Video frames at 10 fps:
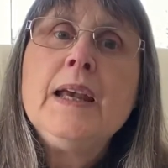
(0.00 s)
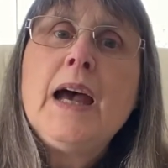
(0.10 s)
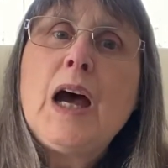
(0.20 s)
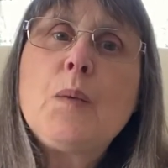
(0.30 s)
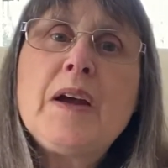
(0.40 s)

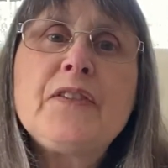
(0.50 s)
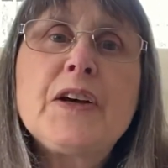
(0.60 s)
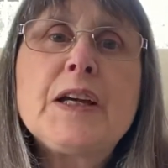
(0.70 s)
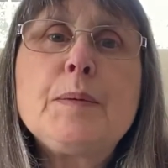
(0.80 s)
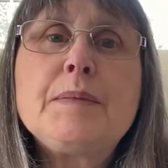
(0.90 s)

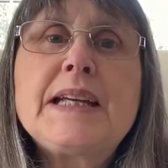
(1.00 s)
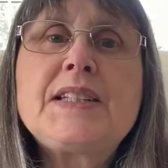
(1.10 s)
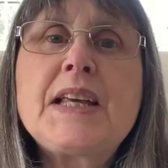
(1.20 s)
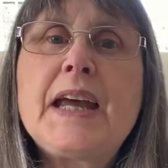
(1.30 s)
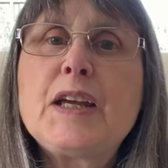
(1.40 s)
However, it may
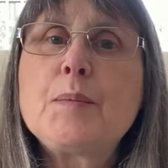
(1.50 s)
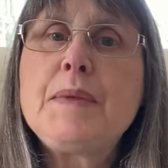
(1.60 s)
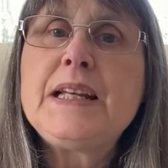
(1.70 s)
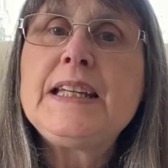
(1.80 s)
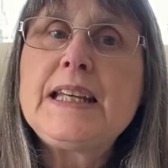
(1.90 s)
take
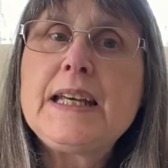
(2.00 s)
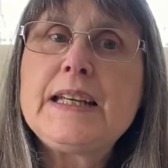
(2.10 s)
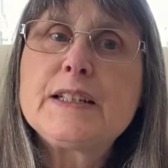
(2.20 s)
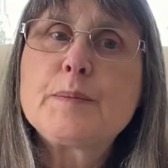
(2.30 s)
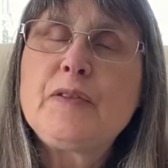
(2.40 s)
many
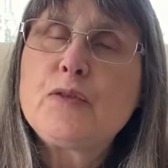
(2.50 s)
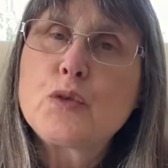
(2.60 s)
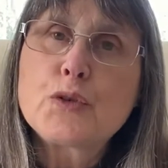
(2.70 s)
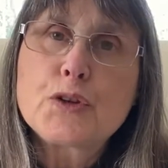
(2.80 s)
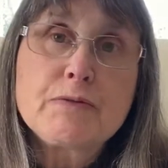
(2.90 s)
years
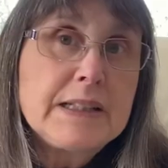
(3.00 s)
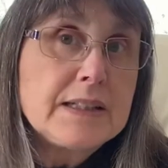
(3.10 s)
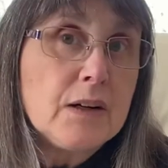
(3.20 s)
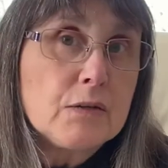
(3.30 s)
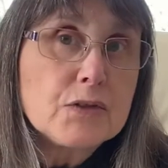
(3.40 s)
before the
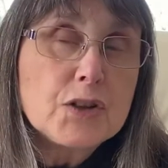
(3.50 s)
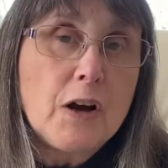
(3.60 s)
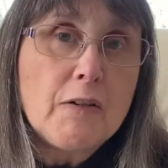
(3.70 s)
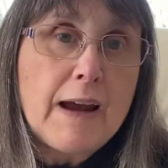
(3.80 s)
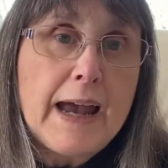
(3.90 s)
results
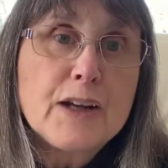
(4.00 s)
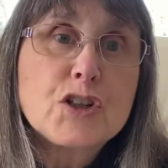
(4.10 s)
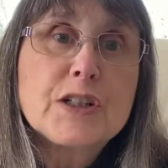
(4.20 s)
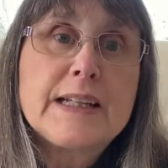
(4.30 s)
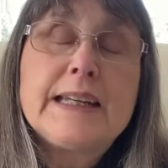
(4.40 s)
are
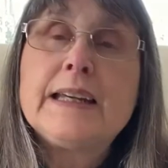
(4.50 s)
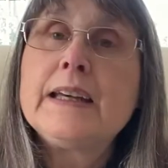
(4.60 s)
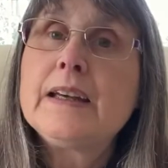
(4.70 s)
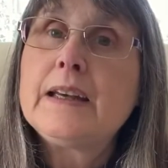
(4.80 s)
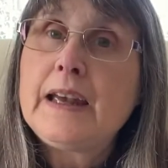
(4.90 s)
actually
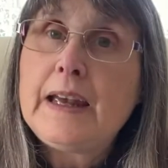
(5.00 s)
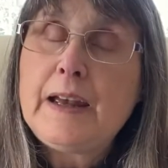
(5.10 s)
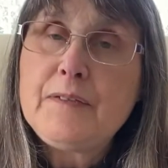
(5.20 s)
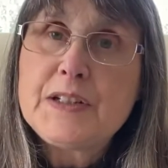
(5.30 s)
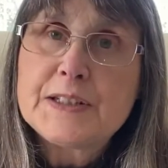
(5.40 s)

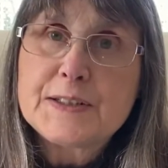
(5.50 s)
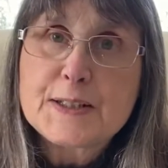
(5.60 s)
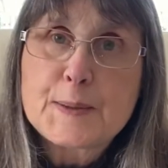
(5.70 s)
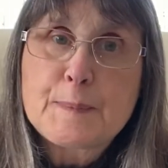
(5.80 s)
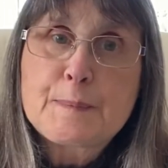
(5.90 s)
evident.
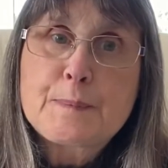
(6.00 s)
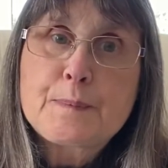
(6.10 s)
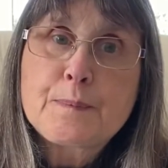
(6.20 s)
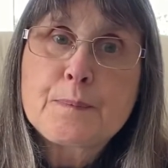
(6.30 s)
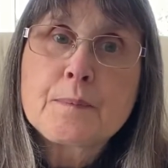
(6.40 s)

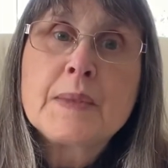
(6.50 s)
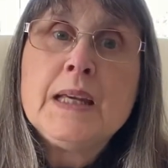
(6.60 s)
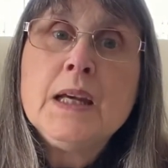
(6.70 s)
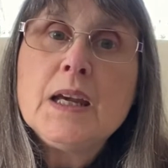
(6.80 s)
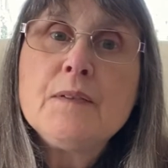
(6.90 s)

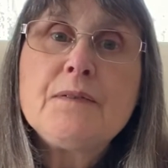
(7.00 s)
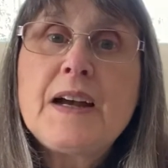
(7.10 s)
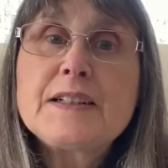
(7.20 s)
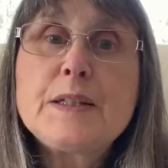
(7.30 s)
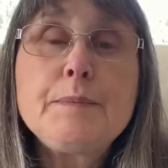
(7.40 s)
In
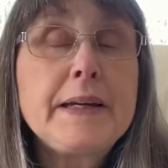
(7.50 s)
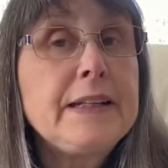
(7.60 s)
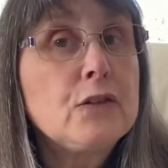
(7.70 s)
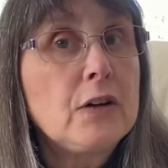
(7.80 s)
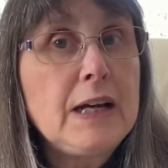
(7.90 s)
fact, it may
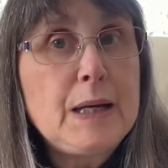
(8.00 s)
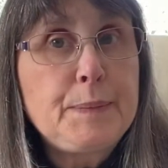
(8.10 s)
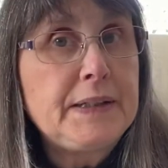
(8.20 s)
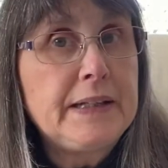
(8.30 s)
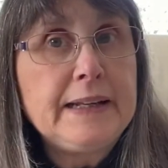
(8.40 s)
not
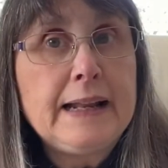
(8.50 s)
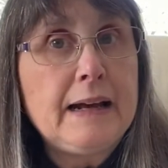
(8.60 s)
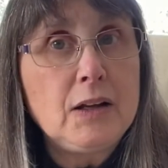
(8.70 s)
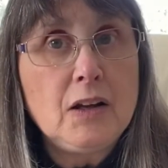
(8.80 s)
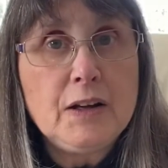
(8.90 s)
happen in
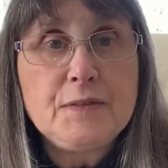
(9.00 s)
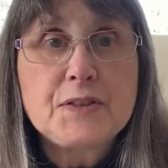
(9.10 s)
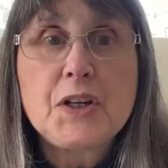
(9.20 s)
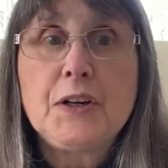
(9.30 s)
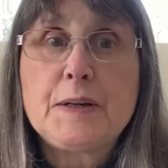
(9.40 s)
our
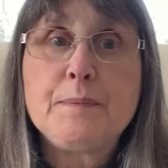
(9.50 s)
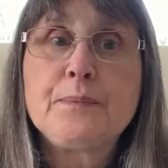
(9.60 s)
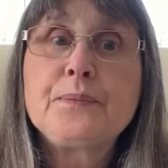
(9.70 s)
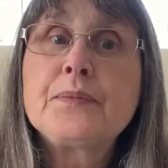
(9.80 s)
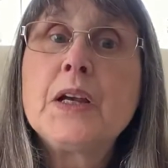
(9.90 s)
lifetime,
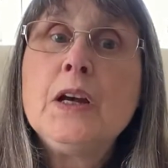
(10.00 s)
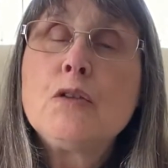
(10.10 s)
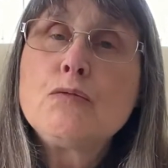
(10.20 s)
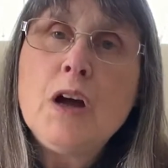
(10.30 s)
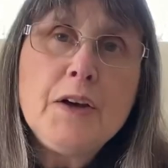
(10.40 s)

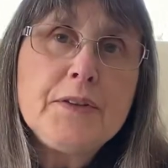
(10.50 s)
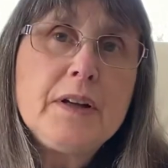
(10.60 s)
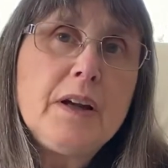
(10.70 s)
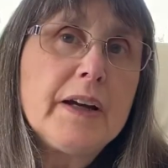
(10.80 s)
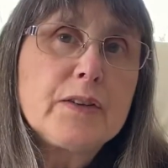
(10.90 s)
rather
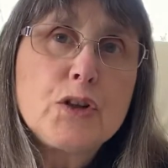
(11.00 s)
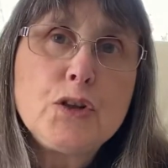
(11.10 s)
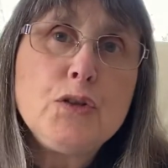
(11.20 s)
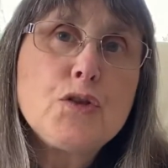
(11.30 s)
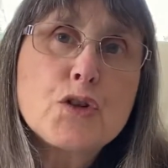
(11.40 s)
like the
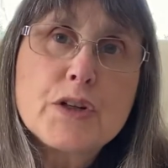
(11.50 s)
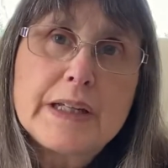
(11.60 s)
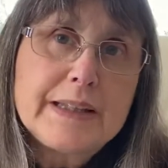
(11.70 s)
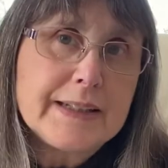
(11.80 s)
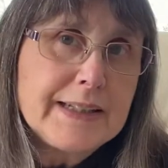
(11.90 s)
yew
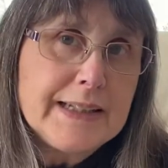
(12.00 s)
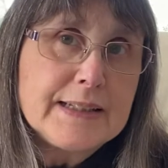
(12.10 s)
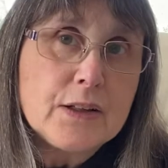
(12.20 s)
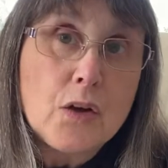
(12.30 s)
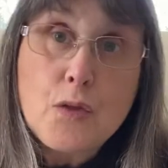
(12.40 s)
tree that
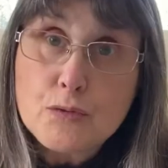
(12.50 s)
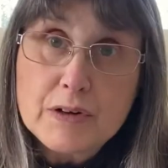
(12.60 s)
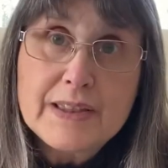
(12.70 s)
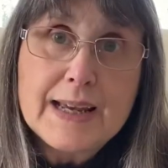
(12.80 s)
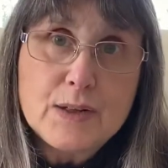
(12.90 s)
is
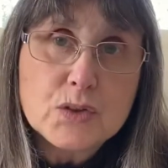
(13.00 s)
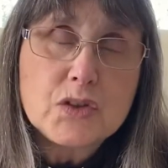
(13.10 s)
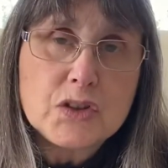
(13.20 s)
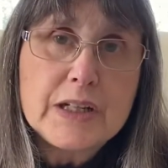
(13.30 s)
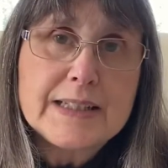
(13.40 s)

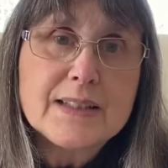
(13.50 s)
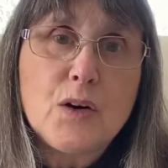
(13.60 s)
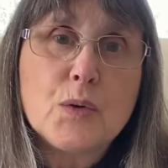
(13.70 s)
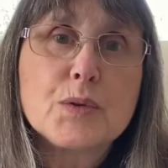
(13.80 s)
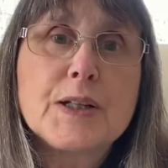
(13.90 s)
3,000 years
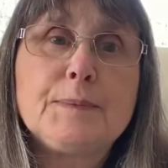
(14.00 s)
old.